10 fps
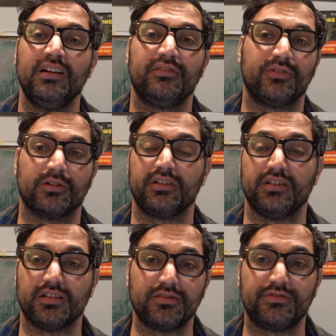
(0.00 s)
for,
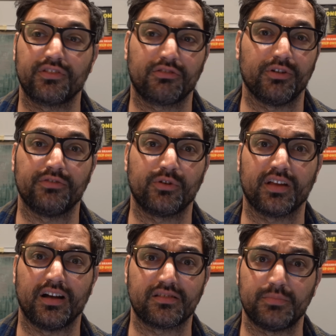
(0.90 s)
for $3,000 or
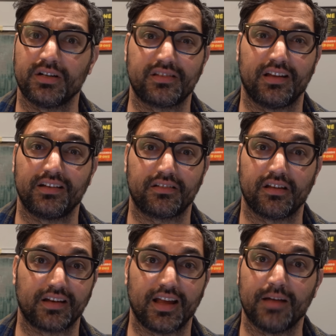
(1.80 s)
$4,000, and that just
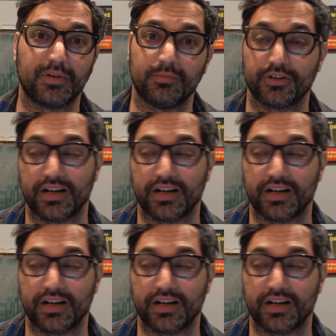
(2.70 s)
doesn't happen anymore.